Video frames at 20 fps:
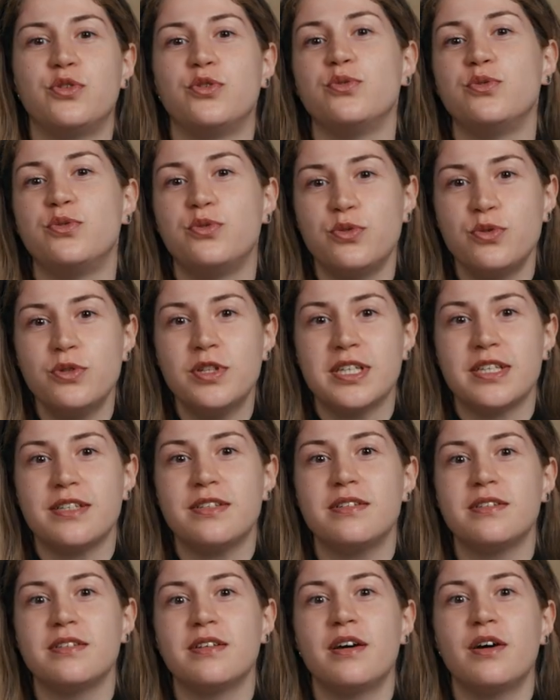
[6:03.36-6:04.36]
To do
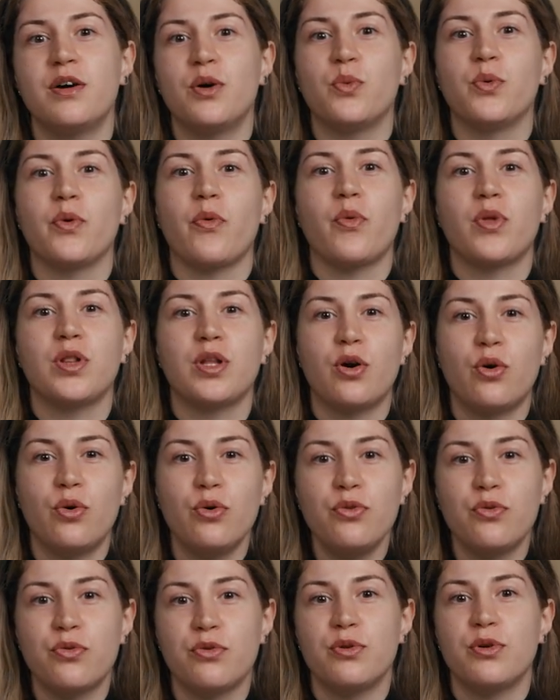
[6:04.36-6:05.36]
this, we will
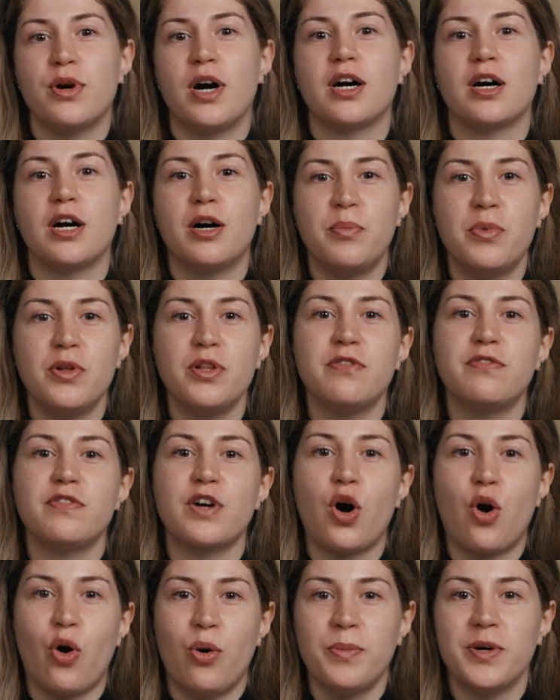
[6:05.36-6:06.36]
go through a couple of
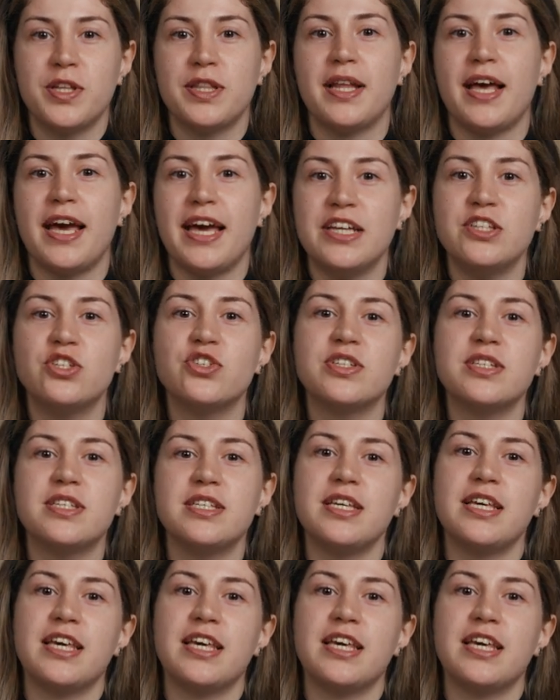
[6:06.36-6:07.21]
common agency